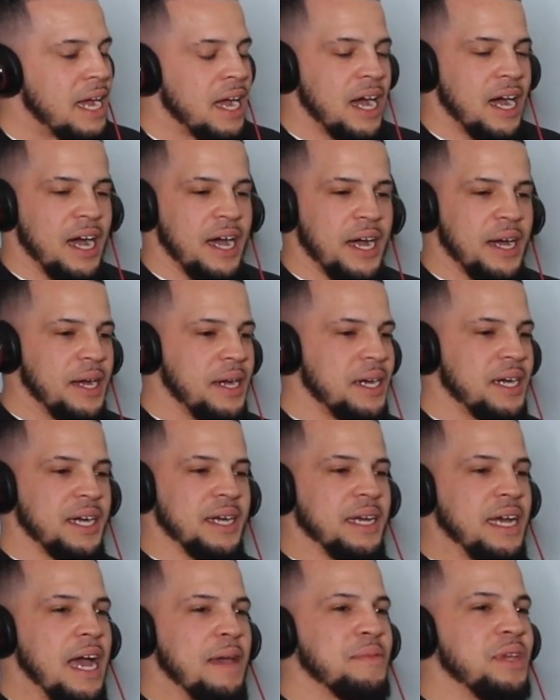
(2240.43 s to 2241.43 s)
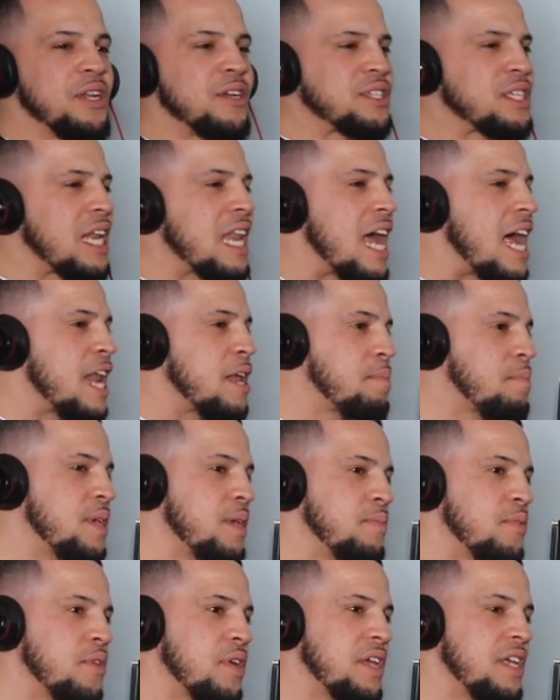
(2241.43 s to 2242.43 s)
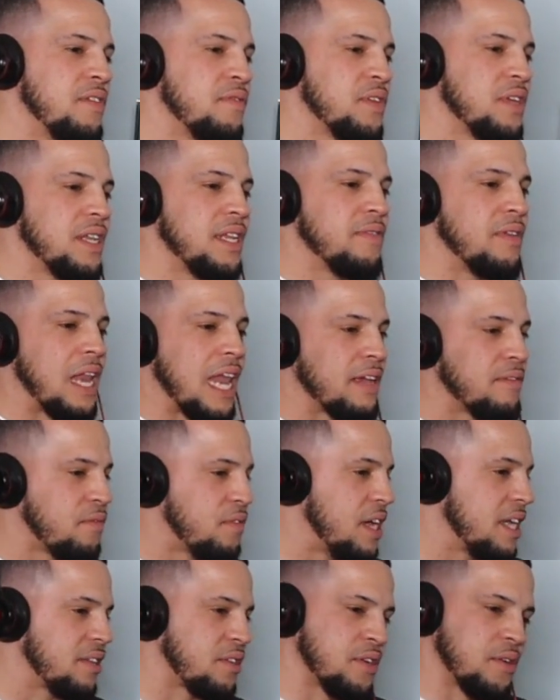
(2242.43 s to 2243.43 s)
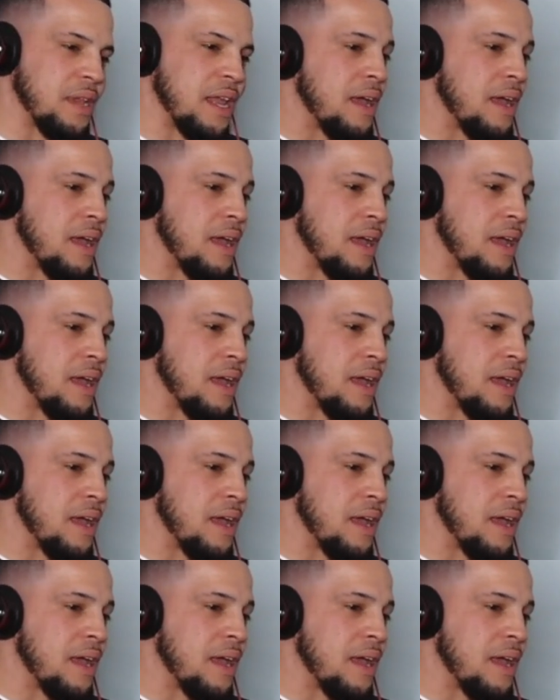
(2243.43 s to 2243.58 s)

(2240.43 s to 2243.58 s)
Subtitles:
I mean, there's a lot of people, even like Victor,